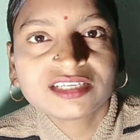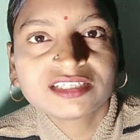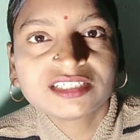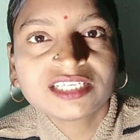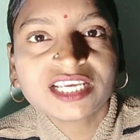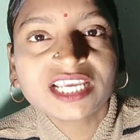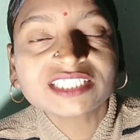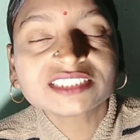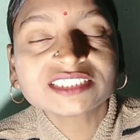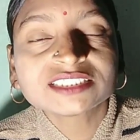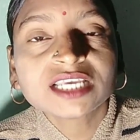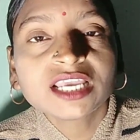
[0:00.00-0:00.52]

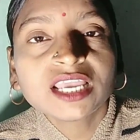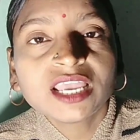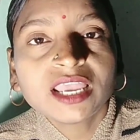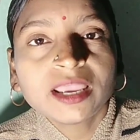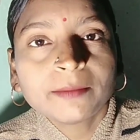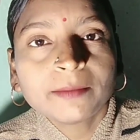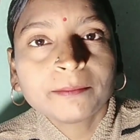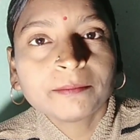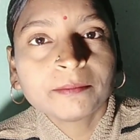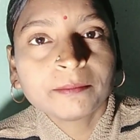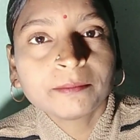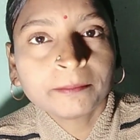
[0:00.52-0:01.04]
Yes,
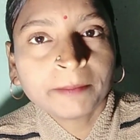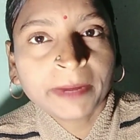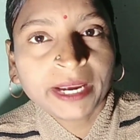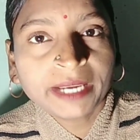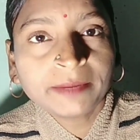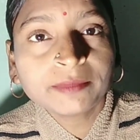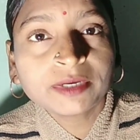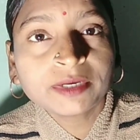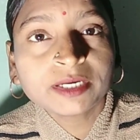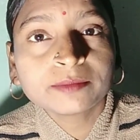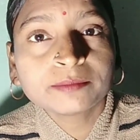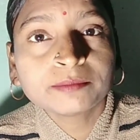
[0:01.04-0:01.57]
my,
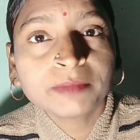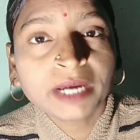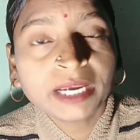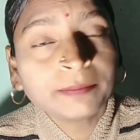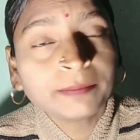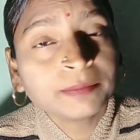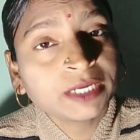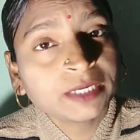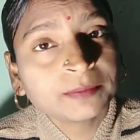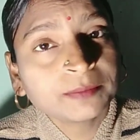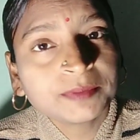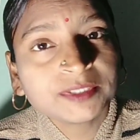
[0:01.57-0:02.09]
my
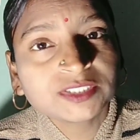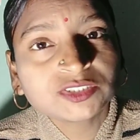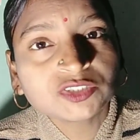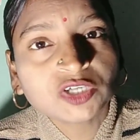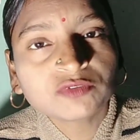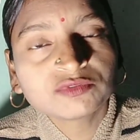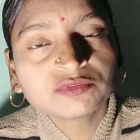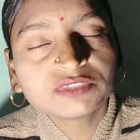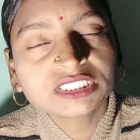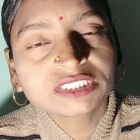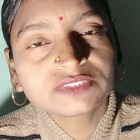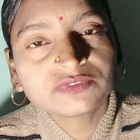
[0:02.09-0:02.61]
purpose
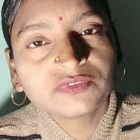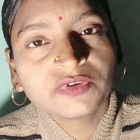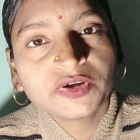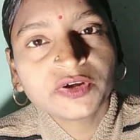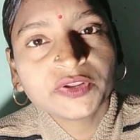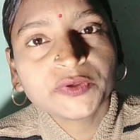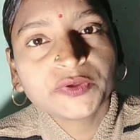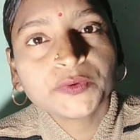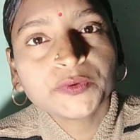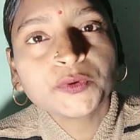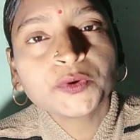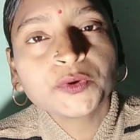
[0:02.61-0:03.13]
of this
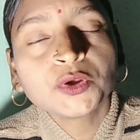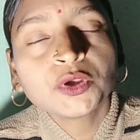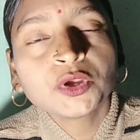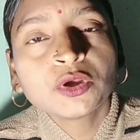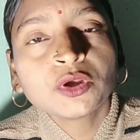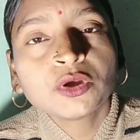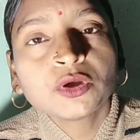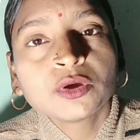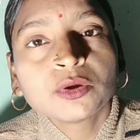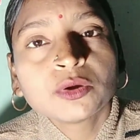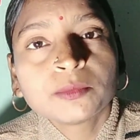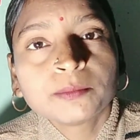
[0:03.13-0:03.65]
video
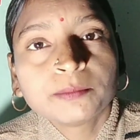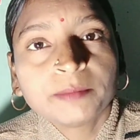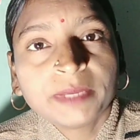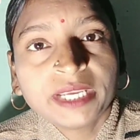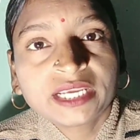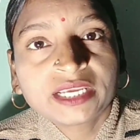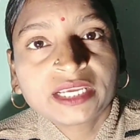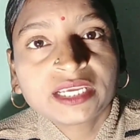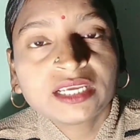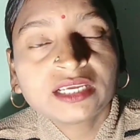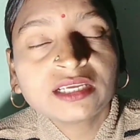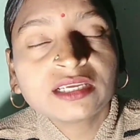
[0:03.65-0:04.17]

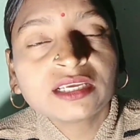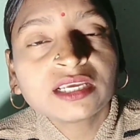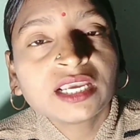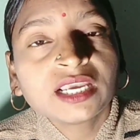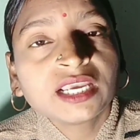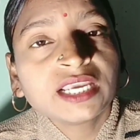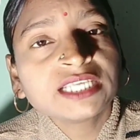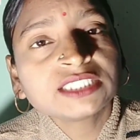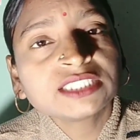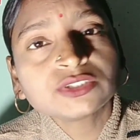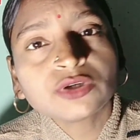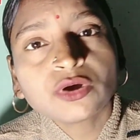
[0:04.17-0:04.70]
making
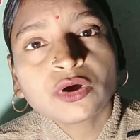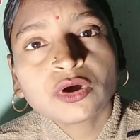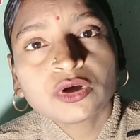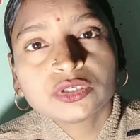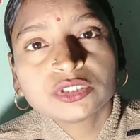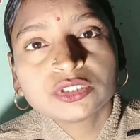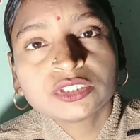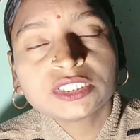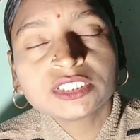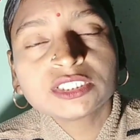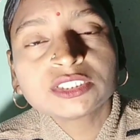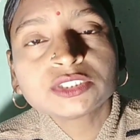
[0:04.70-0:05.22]
is
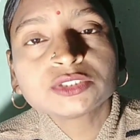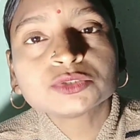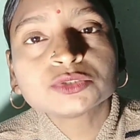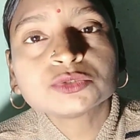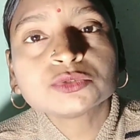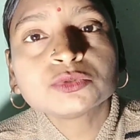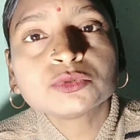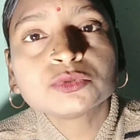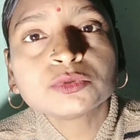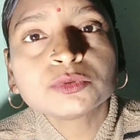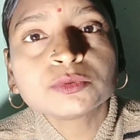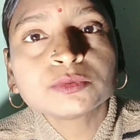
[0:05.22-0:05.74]
only
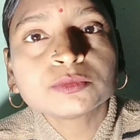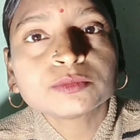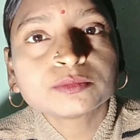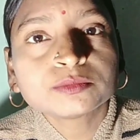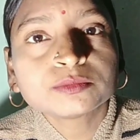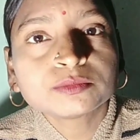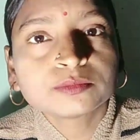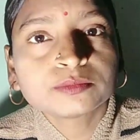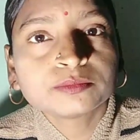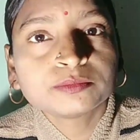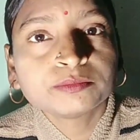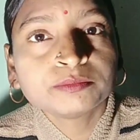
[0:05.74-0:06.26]
to
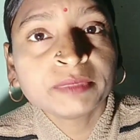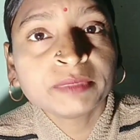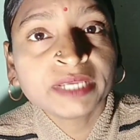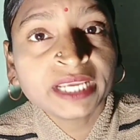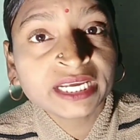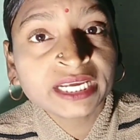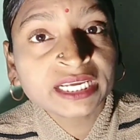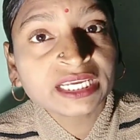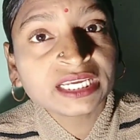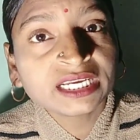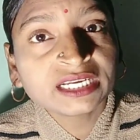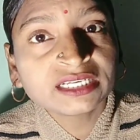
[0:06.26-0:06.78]

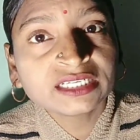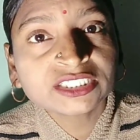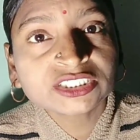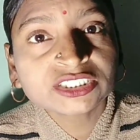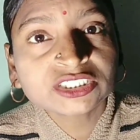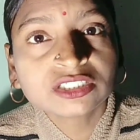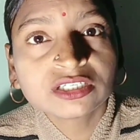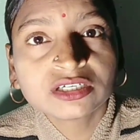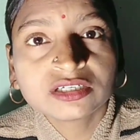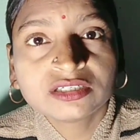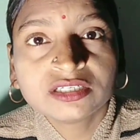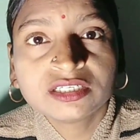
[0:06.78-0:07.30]
make
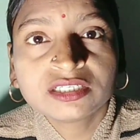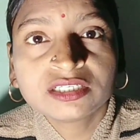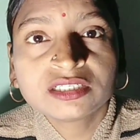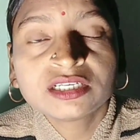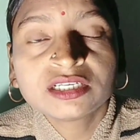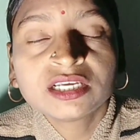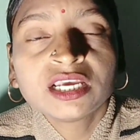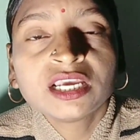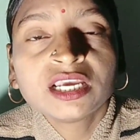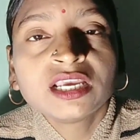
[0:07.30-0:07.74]
English learning